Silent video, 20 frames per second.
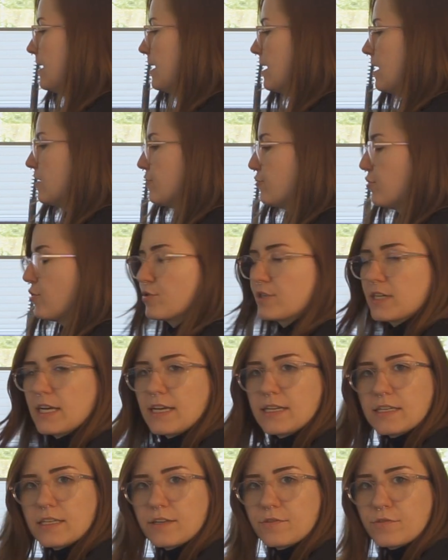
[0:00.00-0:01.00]
and
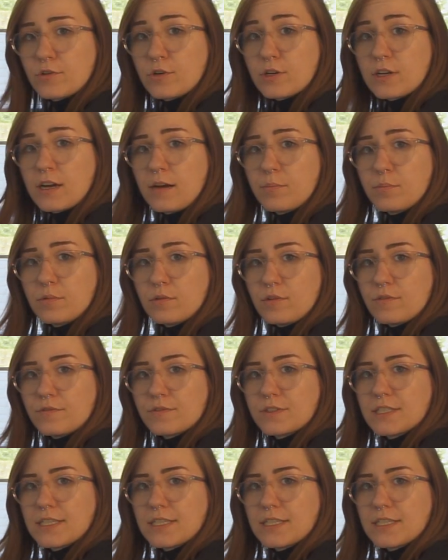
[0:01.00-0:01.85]
rotate it for a couple of